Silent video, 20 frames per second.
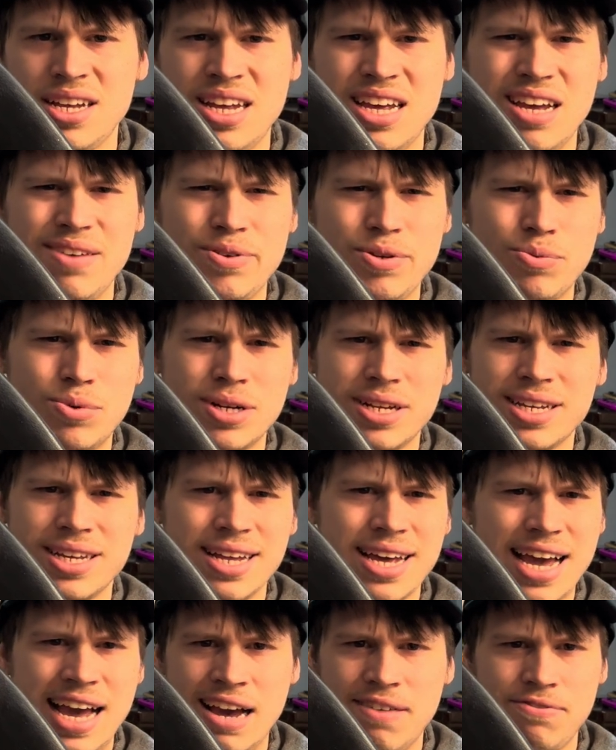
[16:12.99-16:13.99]
If you want to get
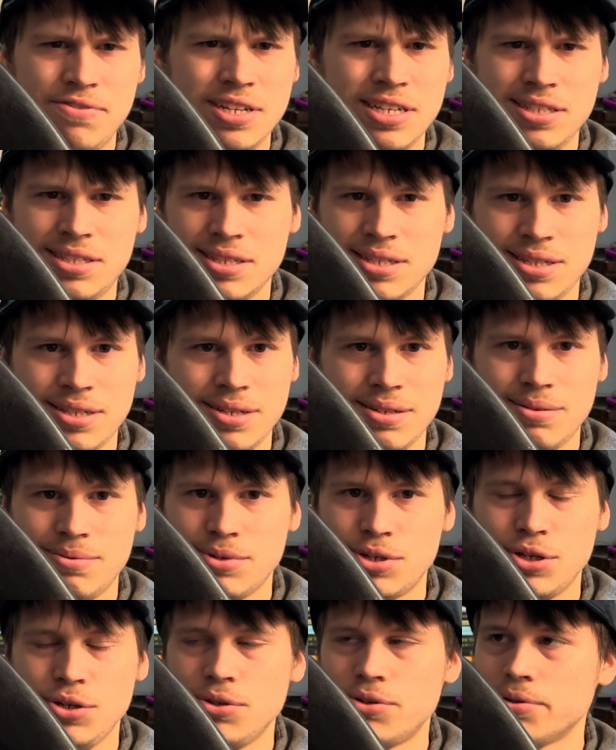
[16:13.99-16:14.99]
a half decent
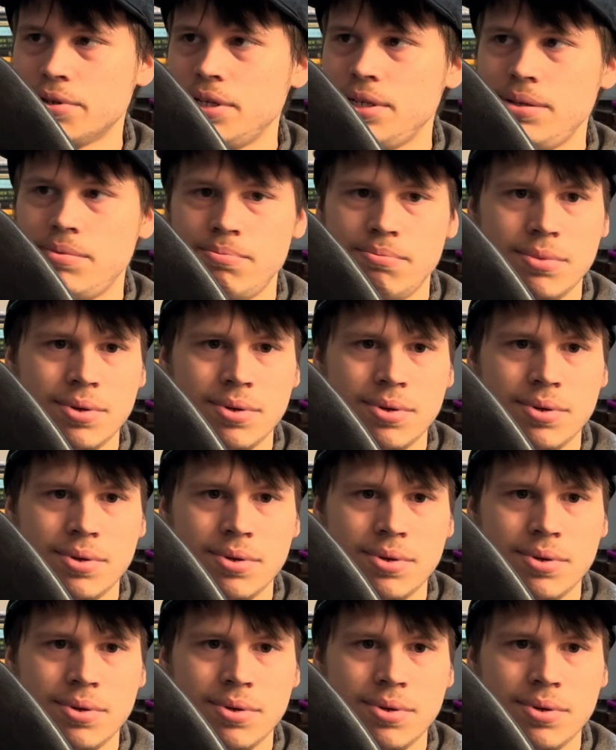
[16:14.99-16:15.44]
kukri,